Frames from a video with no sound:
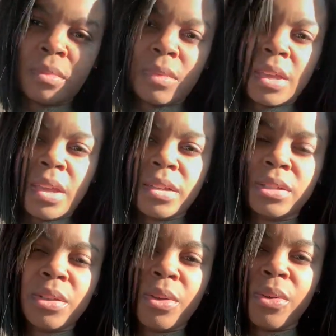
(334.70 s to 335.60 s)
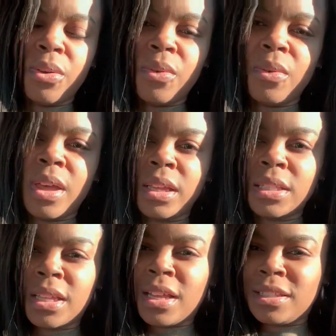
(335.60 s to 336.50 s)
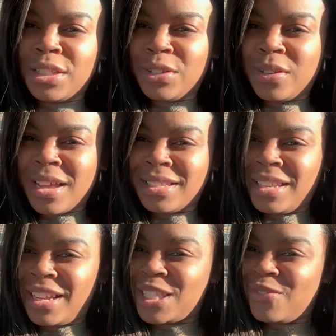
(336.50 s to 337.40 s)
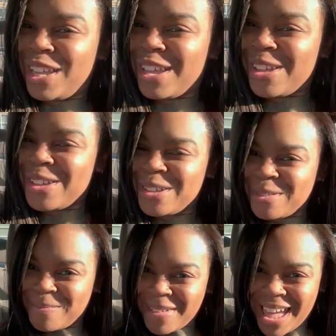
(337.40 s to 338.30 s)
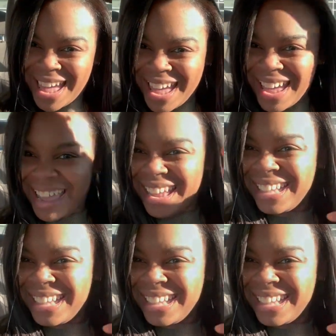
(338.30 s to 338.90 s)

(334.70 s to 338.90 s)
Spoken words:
Yeah, so I guess I'll see you guys in the next video. Bye.